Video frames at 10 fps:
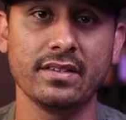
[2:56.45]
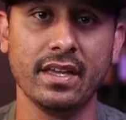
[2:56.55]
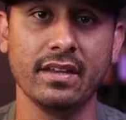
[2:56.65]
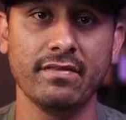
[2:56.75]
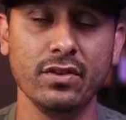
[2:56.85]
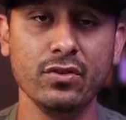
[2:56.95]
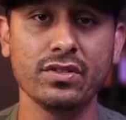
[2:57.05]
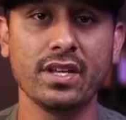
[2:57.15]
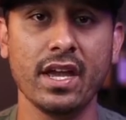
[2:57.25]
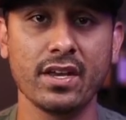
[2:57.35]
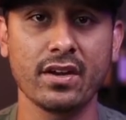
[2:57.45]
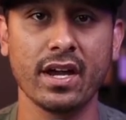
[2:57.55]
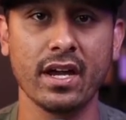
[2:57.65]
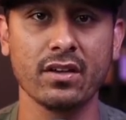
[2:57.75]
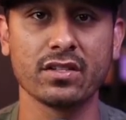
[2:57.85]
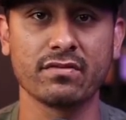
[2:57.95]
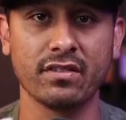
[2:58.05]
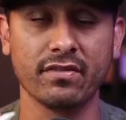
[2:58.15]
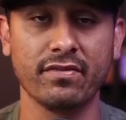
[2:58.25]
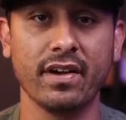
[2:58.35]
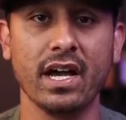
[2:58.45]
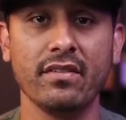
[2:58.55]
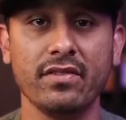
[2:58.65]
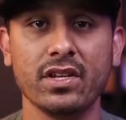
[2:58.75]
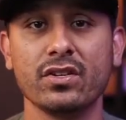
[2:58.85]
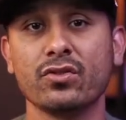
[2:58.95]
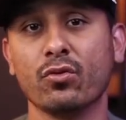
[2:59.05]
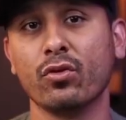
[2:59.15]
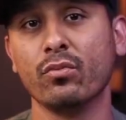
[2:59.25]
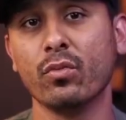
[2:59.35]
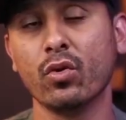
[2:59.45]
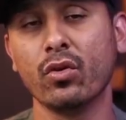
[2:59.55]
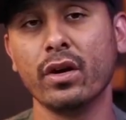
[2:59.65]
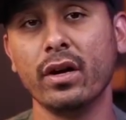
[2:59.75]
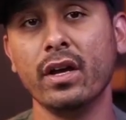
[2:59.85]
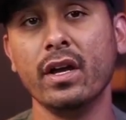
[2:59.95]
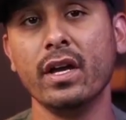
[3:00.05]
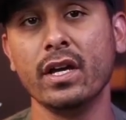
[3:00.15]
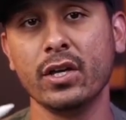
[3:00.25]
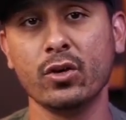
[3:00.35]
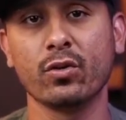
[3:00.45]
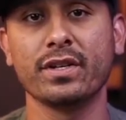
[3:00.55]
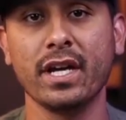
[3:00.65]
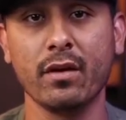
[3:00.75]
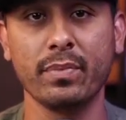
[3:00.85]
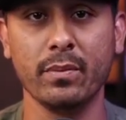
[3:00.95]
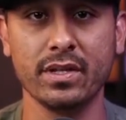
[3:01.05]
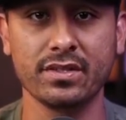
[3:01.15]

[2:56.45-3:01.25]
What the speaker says: that if you stay in your house for 5 years or more, your down payment